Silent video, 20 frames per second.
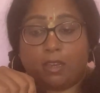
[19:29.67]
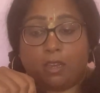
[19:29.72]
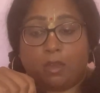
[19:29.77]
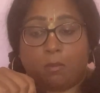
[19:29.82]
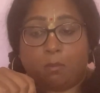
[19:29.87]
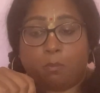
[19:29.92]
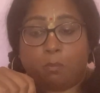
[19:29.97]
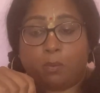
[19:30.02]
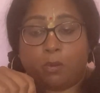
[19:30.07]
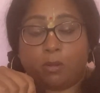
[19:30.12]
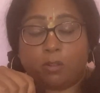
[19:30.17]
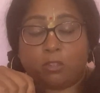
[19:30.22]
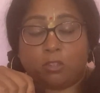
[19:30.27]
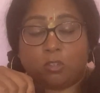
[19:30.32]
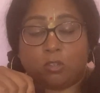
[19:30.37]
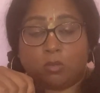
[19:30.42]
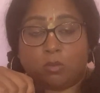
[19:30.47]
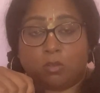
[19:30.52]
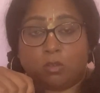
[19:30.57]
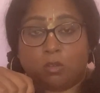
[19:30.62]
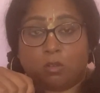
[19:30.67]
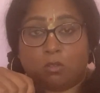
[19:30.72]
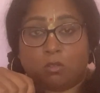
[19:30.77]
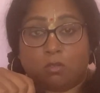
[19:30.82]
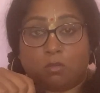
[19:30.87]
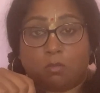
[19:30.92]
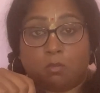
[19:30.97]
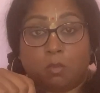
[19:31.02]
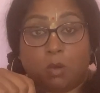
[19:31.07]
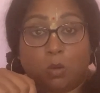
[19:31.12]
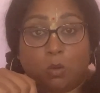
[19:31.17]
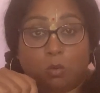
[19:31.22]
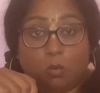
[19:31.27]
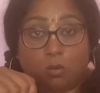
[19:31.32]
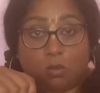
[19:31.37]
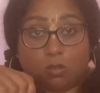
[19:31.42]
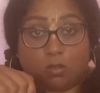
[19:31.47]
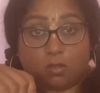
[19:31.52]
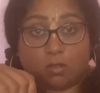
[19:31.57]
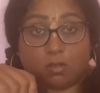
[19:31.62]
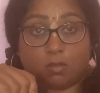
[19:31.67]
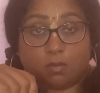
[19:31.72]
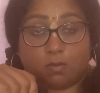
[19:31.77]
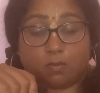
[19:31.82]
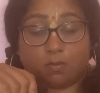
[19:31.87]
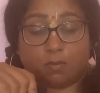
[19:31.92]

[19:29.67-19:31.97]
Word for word: it puts you in those modes.